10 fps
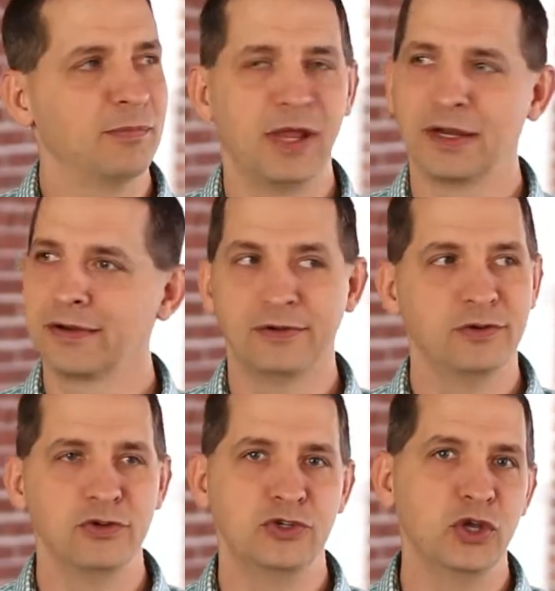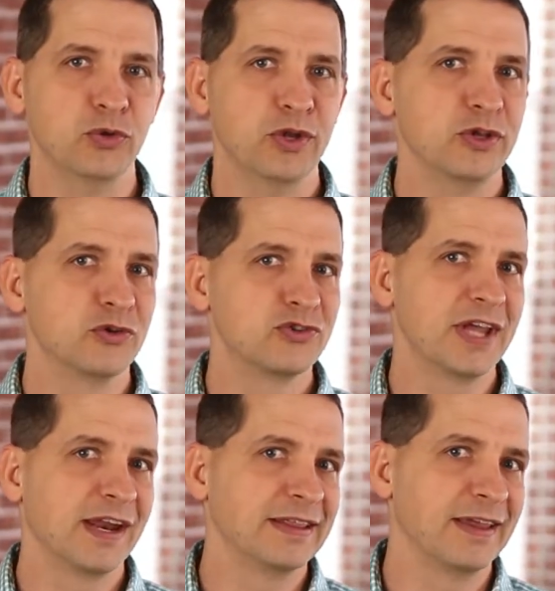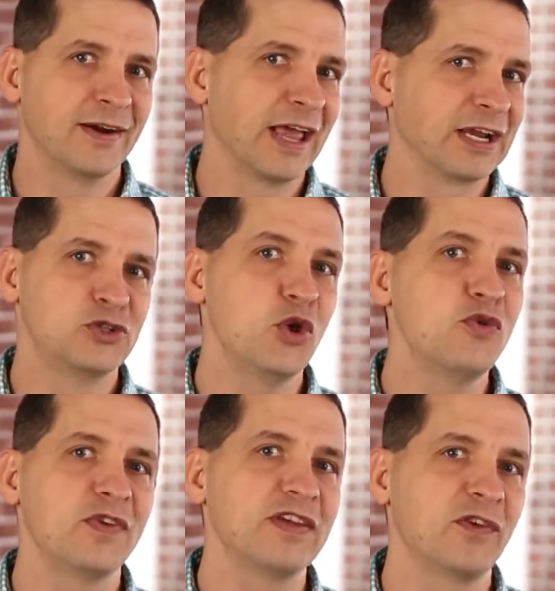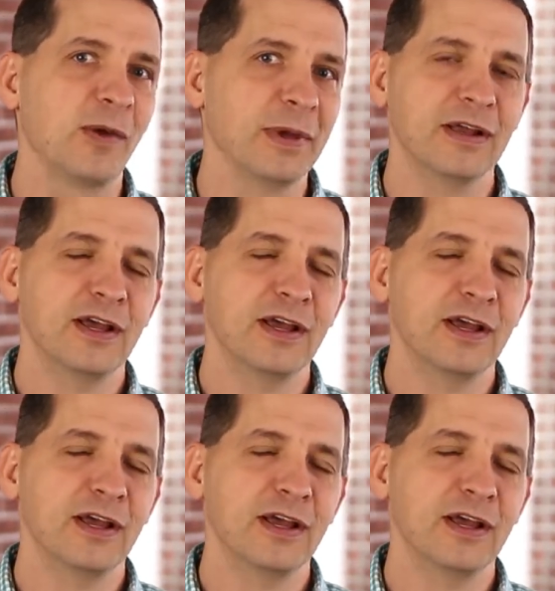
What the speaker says: I'm like, "Dude, you're standing there like 2 feet from it.